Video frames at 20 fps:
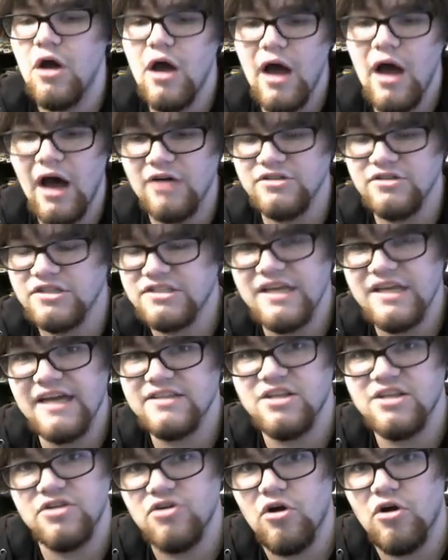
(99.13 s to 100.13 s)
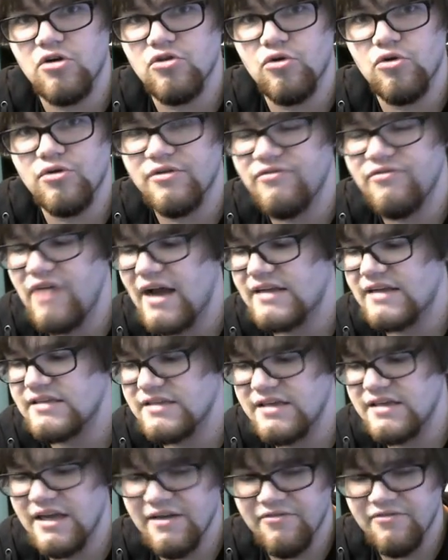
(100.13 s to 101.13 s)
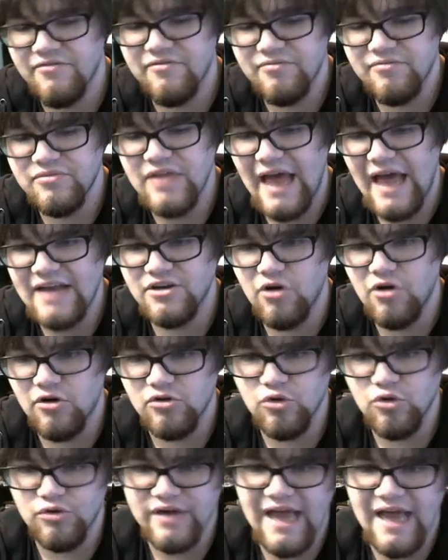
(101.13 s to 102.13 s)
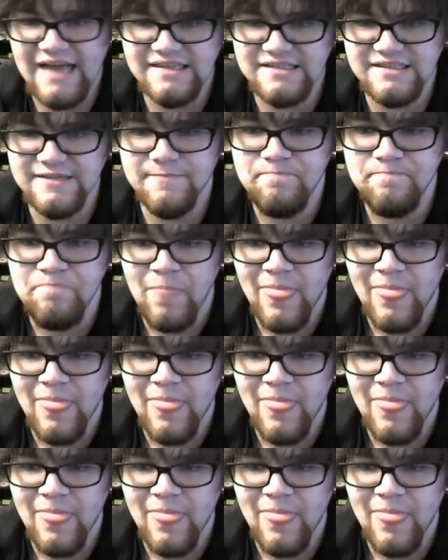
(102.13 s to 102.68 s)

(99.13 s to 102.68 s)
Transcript: I'll just say it's the Darklord effect if that Darklord has it.